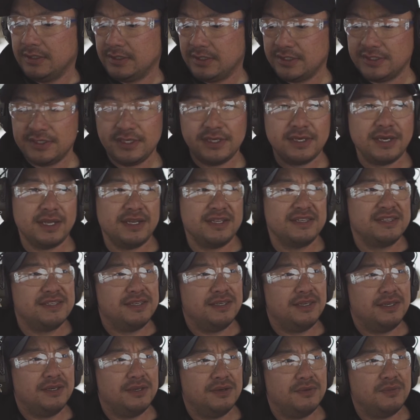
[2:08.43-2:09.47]
just to kind of
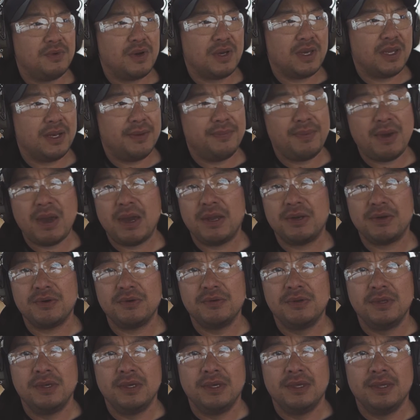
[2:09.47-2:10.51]
see what kind of
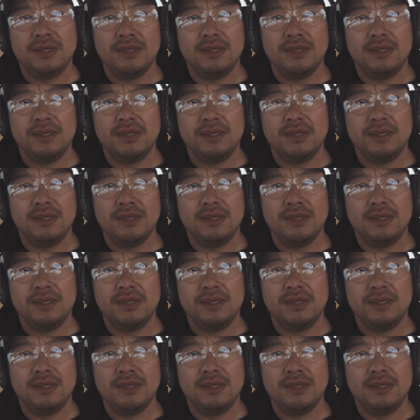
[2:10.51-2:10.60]
pattern